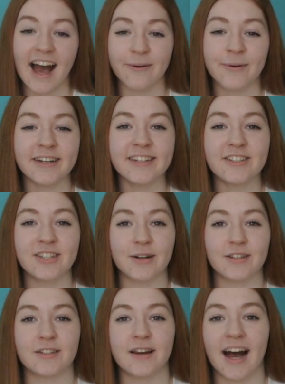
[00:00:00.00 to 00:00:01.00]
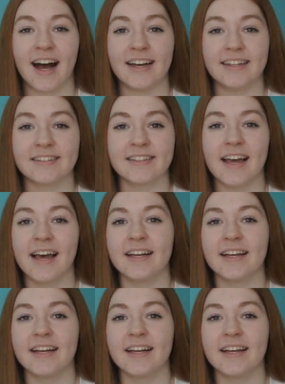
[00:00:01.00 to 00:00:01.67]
I wanted to share with you guys